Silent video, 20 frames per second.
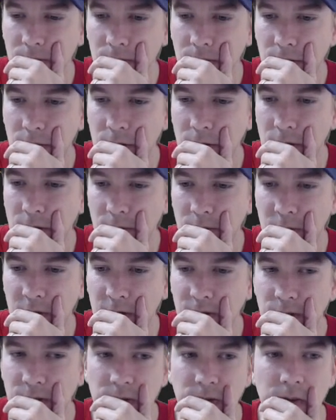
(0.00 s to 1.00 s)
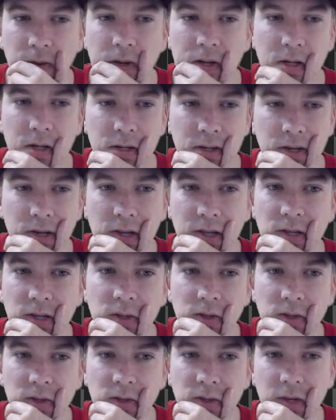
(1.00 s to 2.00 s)
EM laser direction. Yeah,
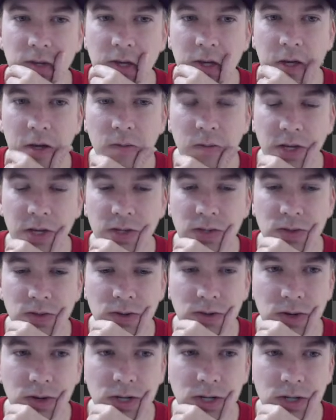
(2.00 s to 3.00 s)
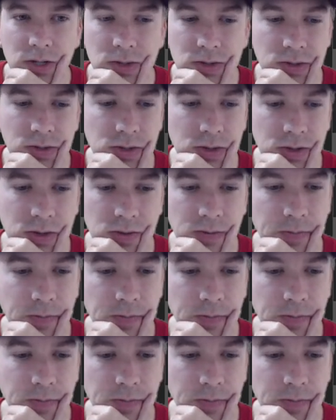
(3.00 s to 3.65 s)
that's all using EM laser direction, so